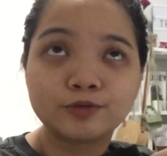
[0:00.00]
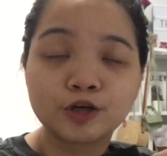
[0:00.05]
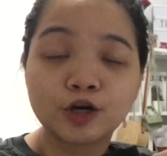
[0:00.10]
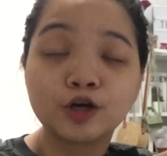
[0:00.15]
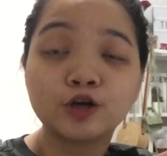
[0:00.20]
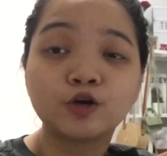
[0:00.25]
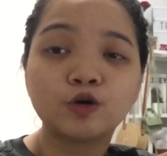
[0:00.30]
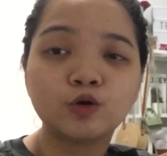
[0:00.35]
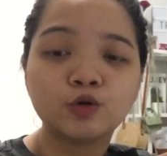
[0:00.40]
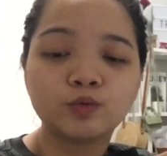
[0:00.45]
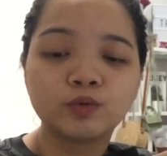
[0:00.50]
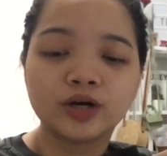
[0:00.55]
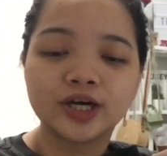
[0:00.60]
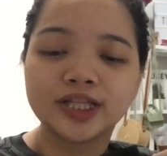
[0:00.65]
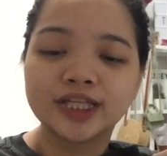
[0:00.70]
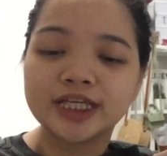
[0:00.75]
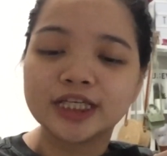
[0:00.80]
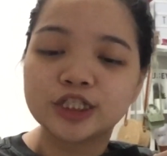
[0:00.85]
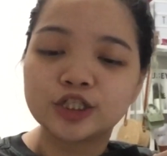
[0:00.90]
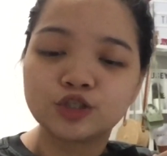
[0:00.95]
charcoal
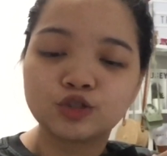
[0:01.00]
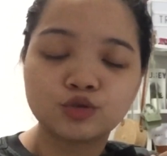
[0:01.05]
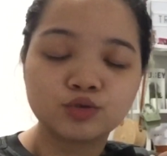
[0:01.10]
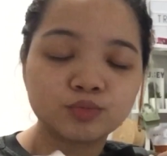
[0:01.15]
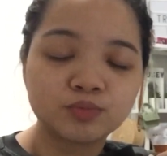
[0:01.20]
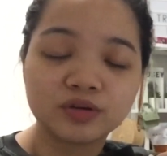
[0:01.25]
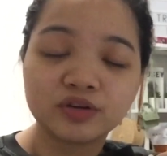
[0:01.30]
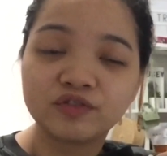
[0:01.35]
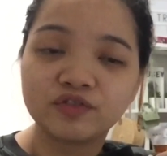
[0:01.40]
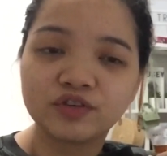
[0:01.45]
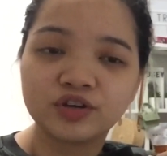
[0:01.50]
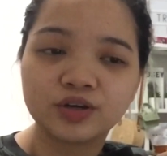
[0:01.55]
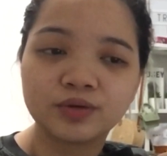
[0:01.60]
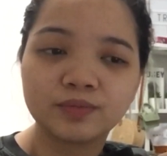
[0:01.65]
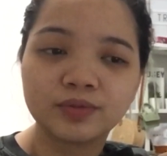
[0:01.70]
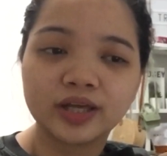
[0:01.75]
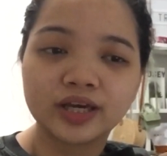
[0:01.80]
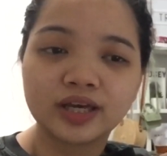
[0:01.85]
one, it's super firm.